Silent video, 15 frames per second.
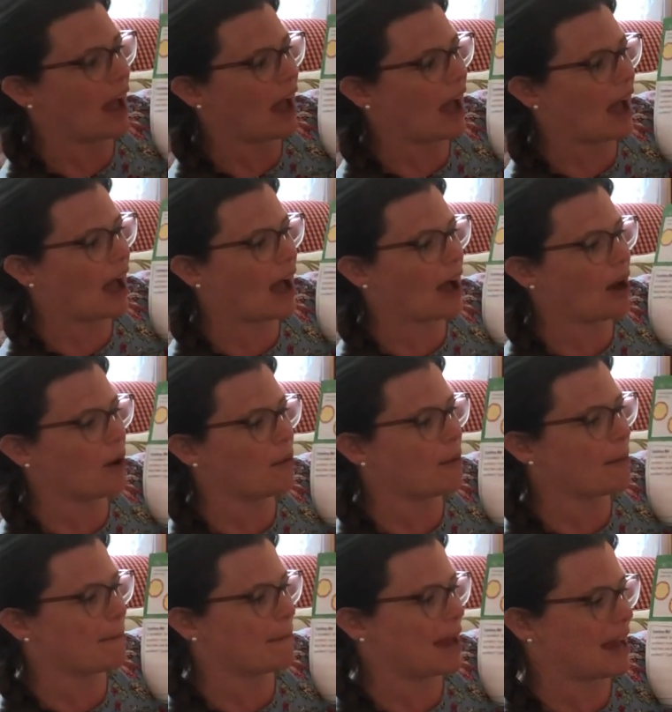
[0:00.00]
How
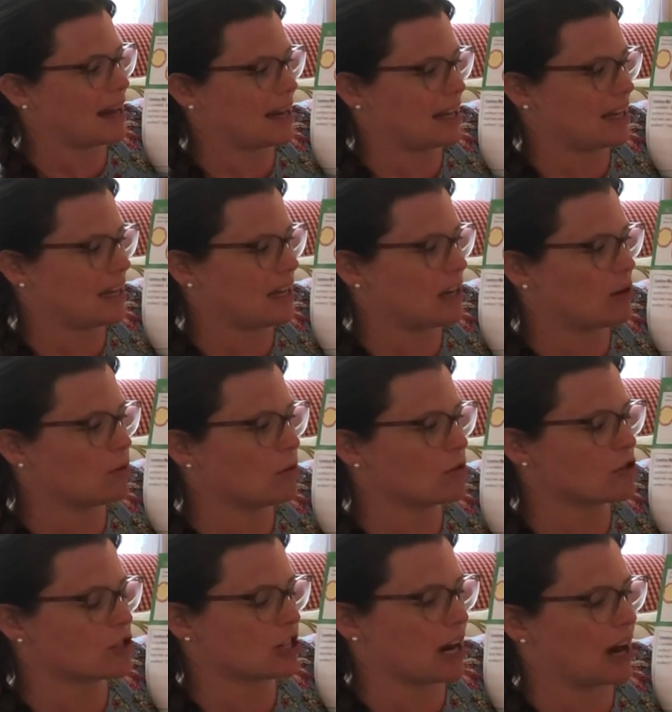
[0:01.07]
many equal
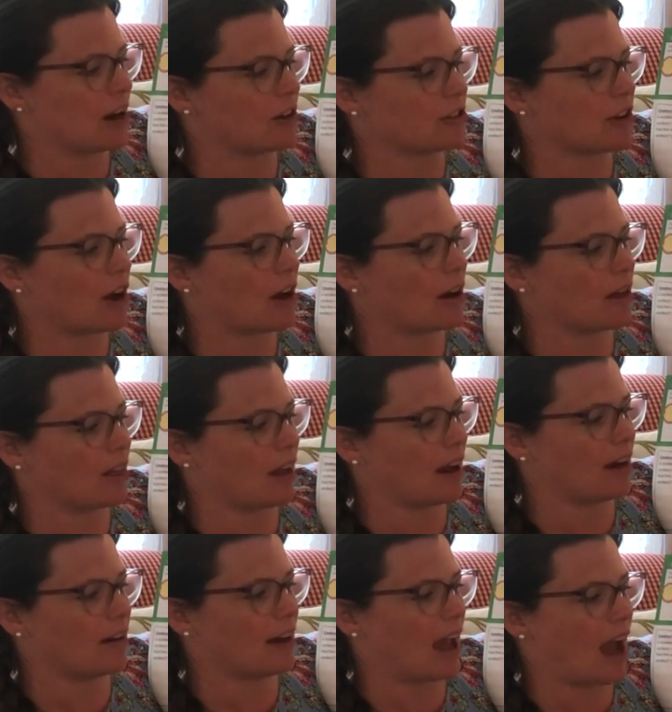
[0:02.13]
shares are
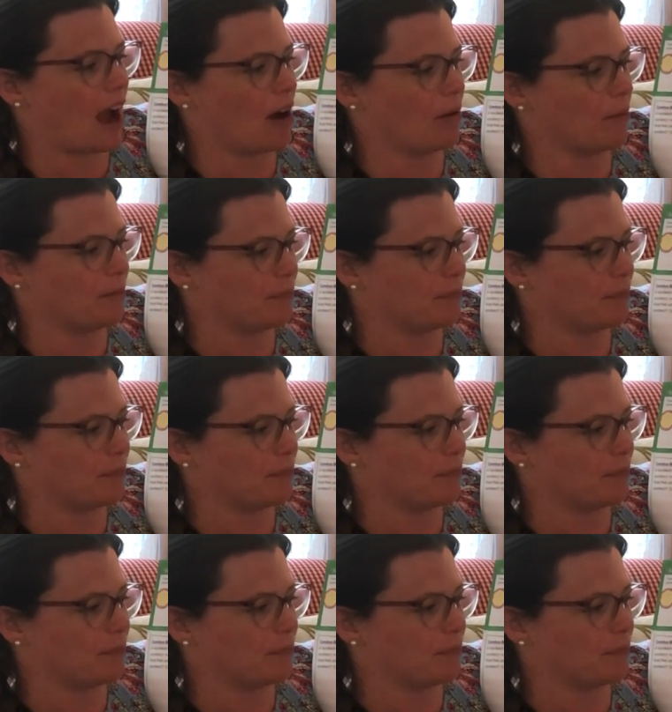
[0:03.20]
there now?